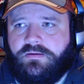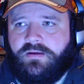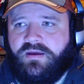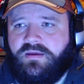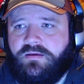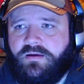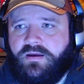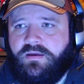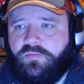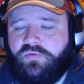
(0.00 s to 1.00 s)
I, I
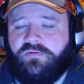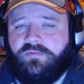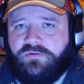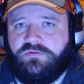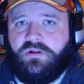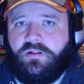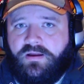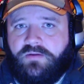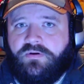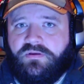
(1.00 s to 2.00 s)
am privileged in a
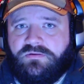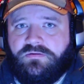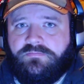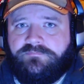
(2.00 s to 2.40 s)
lot of ways.